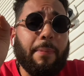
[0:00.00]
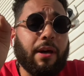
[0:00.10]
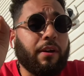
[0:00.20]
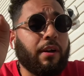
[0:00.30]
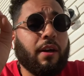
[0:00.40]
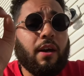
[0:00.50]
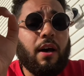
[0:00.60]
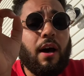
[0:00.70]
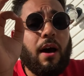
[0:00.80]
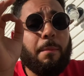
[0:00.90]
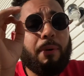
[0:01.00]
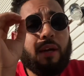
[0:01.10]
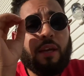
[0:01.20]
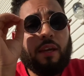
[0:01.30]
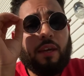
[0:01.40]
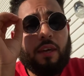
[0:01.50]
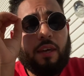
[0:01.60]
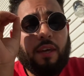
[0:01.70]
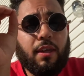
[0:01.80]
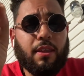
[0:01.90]
better, but
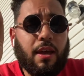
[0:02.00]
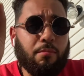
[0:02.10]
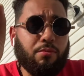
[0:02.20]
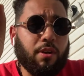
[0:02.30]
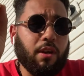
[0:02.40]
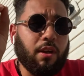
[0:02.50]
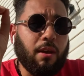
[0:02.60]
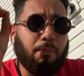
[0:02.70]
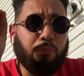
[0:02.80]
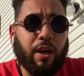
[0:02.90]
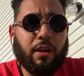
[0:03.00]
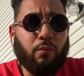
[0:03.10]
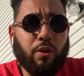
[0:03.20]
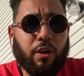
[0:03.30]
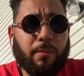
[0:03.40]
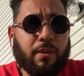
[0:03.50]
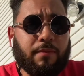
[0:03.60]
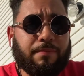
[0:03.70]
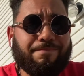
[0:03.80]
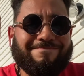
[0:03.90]
Heath Embry and Brandon Workman,
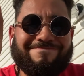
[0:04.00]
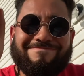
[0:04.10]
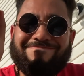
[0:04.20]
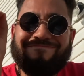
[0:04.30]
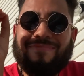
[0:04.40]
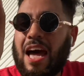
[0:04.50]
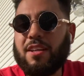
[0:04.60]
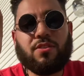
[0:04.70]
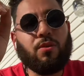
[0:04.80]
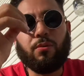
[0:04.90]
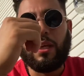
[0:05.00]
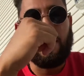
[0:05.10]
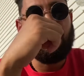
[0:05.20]
not sold yet.